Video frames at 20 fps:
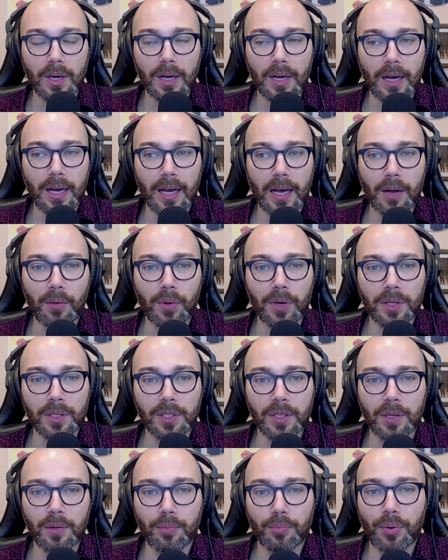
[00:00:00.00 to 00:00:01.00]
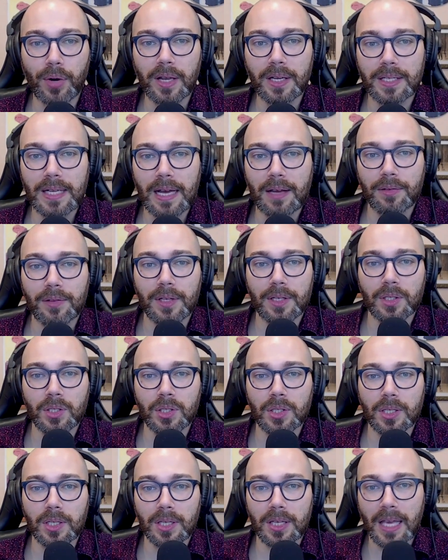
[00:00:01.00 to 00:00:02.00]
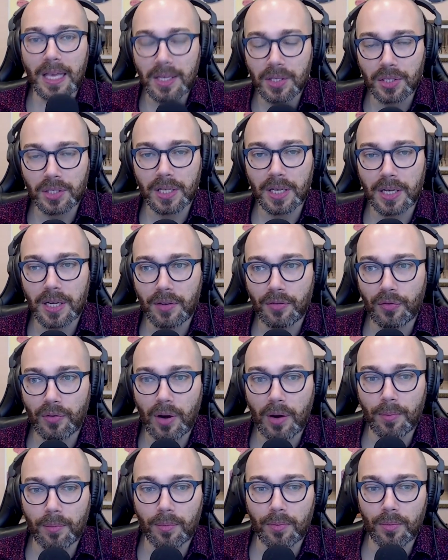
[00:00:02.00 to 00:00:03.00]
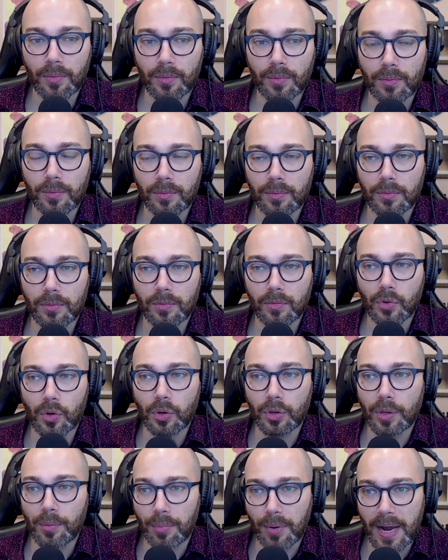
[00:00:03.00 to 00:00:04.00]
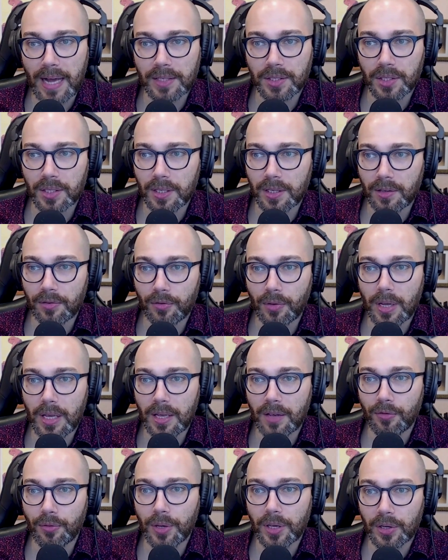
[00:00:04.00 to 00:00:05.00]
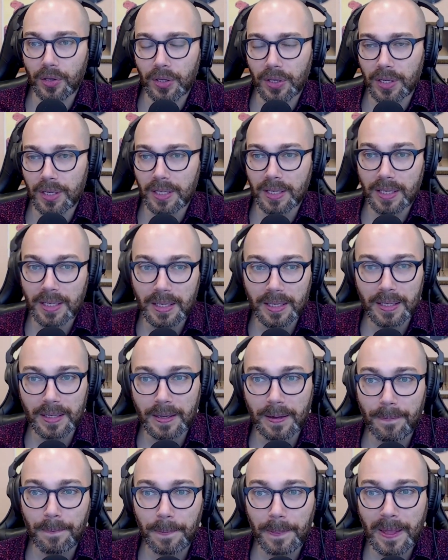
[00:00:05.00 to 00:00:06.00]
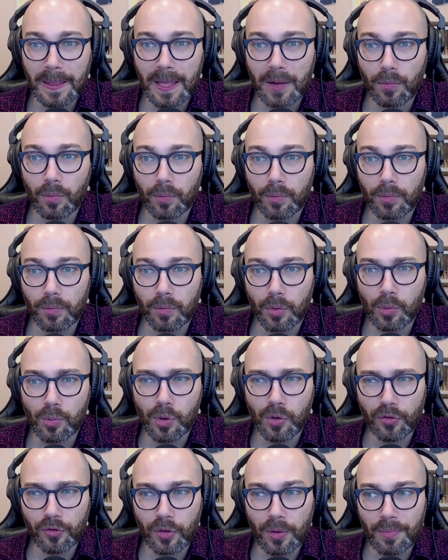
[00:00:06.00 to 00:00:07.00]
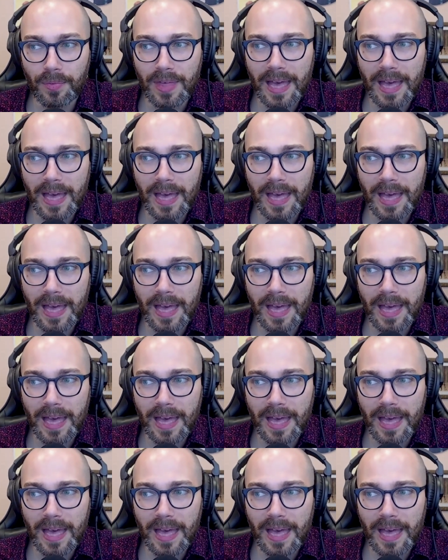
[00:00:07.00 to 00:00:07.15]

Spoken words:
I wanted to break down this case study from rural Nebraska, if we could. And then we'll move from